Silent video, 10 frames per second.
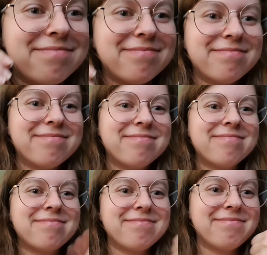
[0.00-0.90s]

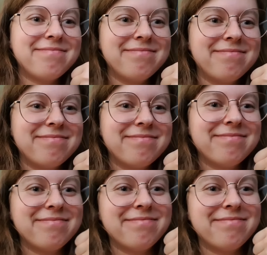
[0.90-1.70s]
No one is speaking in this clip.